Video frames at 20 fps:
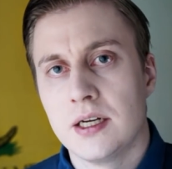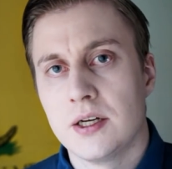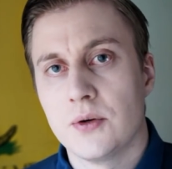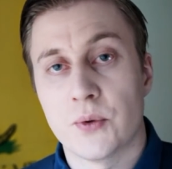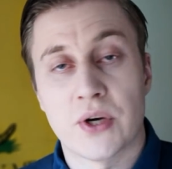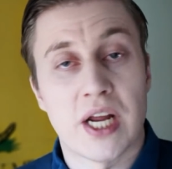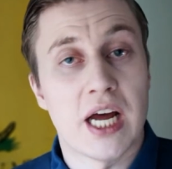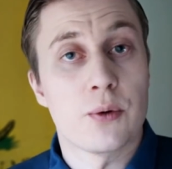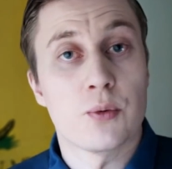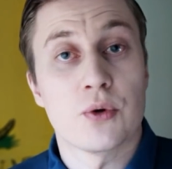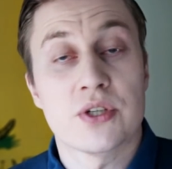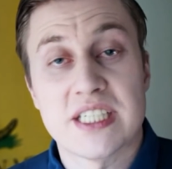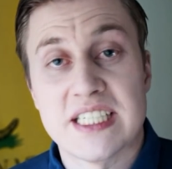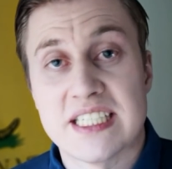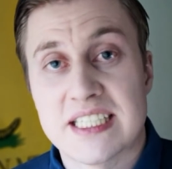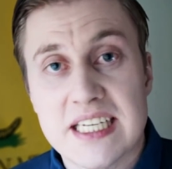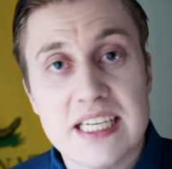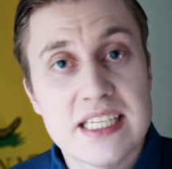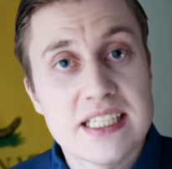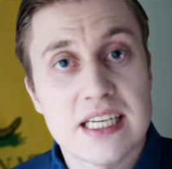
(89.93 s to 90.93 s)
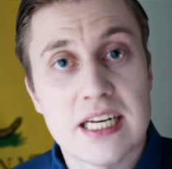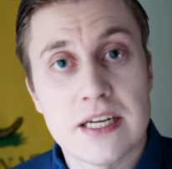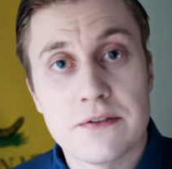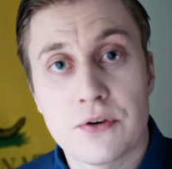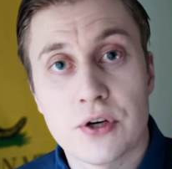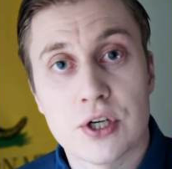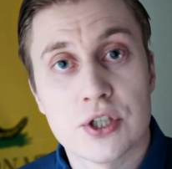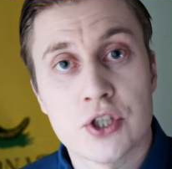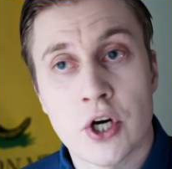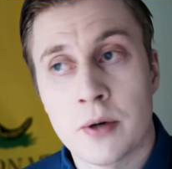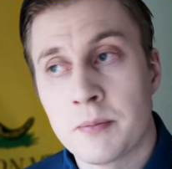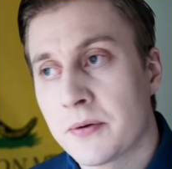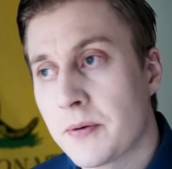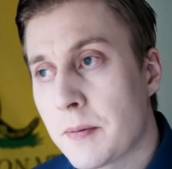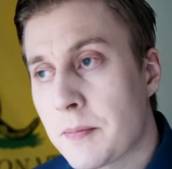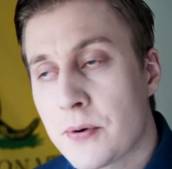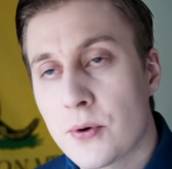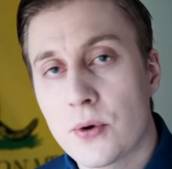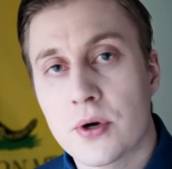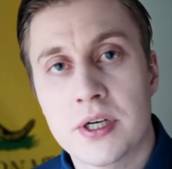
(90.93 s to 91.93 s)
When I was in Sicily, for example,
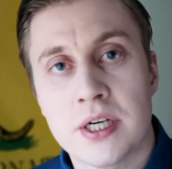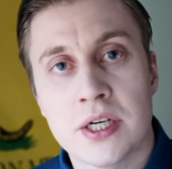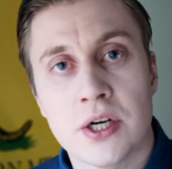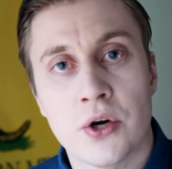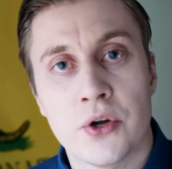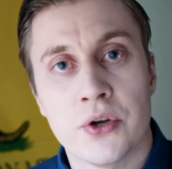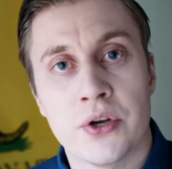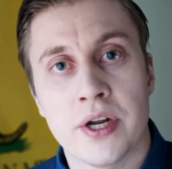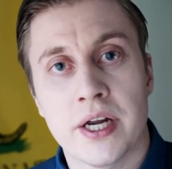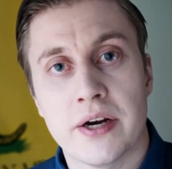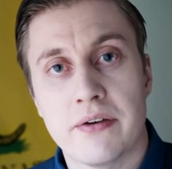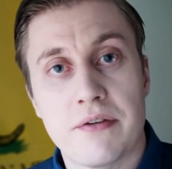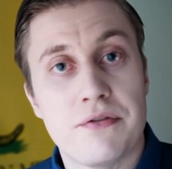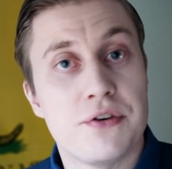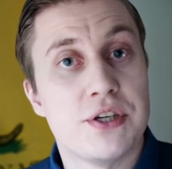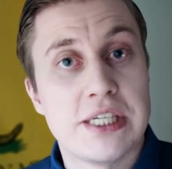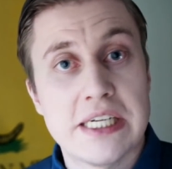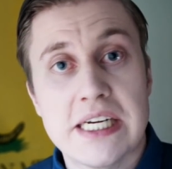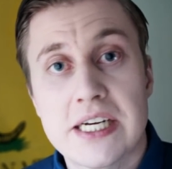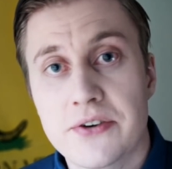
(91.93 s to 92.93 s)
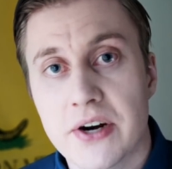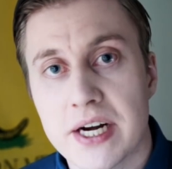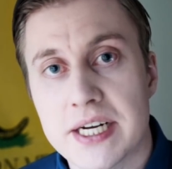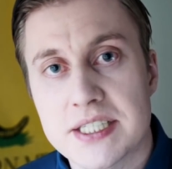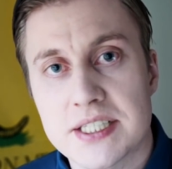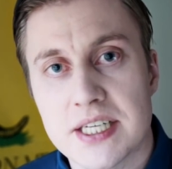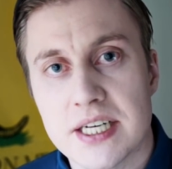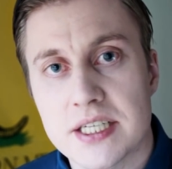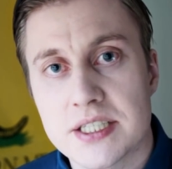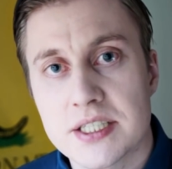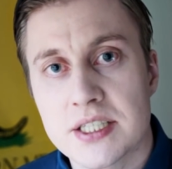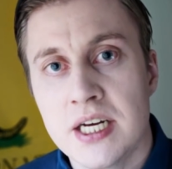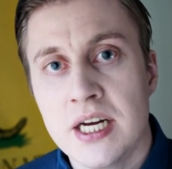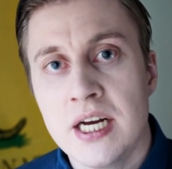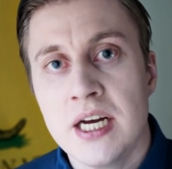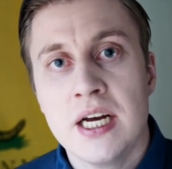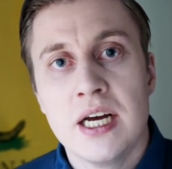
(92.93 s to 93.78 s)
reporting on the refugee crisis,